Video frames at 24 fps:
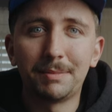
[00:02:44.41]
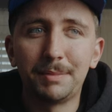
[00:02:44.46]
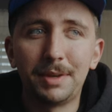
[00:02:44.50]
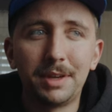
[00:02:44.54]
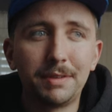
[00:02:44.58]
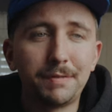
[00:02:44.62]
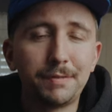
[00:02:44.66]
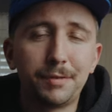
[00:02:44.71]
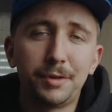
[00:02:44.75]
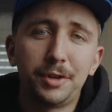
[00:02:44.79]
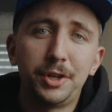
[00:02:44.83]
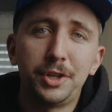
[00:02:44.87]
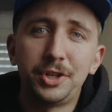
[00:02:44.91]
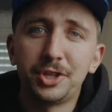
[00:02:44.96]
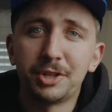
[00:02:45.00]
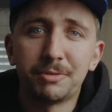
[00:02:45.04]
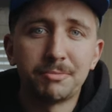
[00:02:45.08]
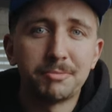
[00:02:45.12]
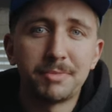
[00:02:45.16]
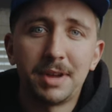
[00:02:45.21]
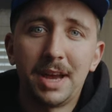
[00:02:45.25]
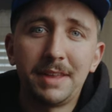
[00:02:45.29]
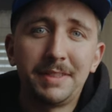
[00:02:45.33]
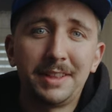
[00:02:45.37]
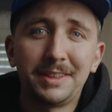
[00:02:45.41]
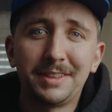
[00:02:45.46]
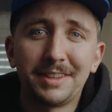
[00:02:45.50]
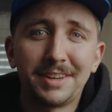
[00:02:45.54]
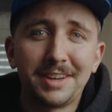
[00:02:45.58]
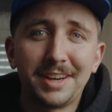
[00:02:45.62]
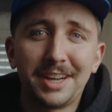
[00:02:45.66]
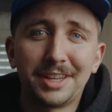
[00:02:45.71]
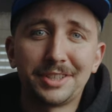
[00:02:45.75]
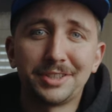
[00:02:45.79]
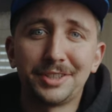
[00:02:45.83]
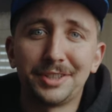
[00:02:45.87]
Mini footage, and I think that
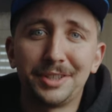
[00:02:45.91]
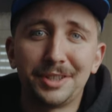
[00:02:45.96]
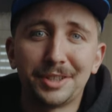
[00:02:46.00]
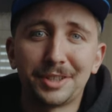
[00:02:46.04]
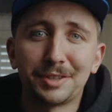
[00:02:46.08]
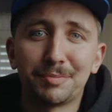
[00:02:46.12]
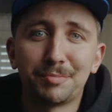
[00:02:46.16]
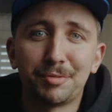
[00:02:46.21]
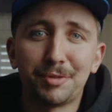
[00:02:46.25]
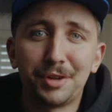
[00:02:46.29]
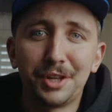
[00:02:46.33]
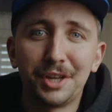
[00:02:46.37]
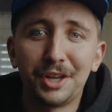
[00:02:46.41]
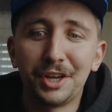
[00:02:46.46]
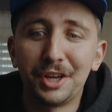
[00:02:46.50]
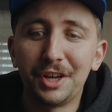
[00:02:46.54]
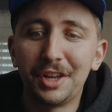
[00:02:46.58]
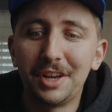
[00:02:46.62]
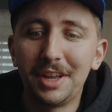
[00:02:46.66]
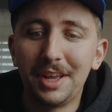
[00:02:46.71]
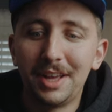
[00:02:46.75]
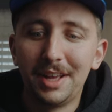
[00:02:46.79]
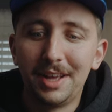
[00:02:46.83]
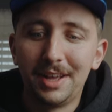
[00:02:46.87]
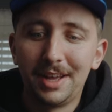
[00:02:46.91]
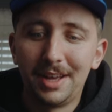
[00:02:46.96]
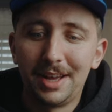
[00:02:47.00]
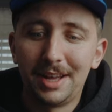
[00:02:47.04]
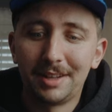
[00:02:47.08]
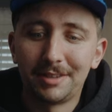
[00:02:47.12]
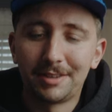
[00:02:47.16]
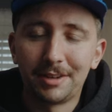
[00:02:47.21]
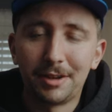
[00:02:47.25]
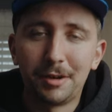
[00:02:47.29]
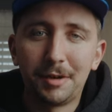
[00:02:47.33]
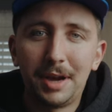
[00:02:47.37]
it actually looks pretty good.
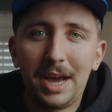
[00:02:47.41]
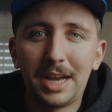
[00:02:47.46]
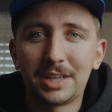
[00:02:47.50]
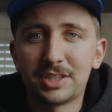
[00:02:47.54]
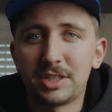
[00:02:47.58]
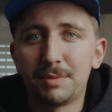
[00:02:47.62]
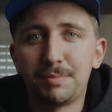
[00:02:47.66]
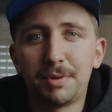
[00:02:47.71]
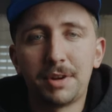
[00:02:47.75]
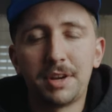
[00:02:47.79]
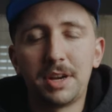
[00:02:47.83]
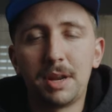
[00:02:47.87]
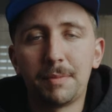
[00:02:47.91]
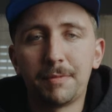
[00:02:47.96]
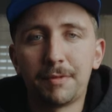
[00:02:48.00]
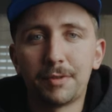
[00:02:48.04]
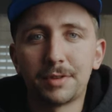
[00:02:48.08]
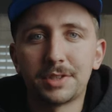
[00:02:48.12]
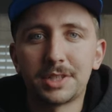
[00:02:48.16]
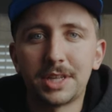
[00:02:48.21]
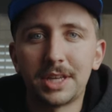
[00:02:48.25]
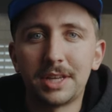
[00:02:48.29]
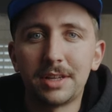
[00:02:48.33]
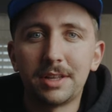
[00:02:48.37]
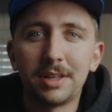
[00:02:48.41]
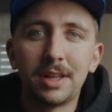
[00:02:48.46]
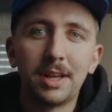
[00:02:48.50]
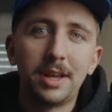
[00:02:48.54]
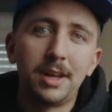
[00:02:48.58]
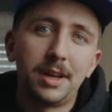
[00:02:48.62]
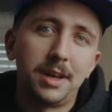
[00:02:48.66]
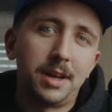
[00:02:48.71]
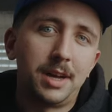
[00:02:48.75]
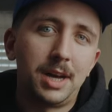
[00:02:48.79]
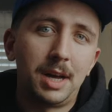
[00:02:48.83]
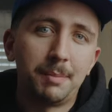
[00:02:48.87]
And so I actually put it up for sale
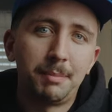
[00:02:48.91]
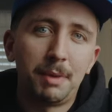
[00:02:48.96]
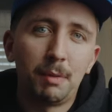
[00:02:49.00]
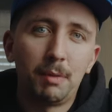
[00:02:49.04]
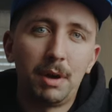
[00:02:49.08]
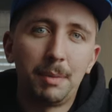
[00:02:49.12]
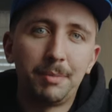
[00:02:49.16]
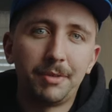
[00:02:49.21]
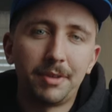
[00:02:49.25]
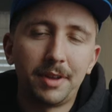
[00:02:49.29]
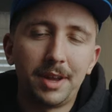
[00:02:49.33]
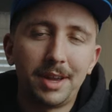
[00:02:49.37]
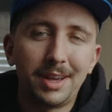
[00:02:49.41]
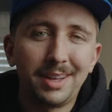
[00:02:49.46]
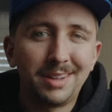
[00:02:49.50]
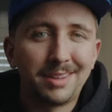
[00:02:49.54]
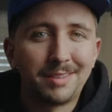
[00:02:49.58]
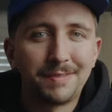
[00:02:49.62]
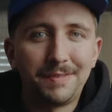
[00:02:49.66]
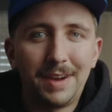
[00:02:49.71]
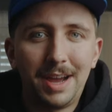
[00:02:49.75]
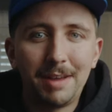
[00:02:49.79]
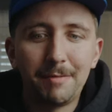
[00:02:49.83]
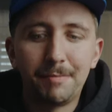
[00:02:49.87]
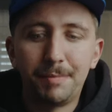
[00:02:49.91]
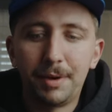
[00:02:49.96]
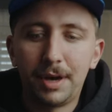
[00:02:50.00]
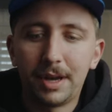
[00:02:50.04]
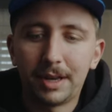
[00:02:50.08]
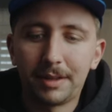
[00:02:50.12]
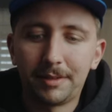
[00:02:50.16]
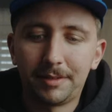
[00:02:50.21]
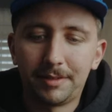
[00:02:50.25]
on my website. It's $5.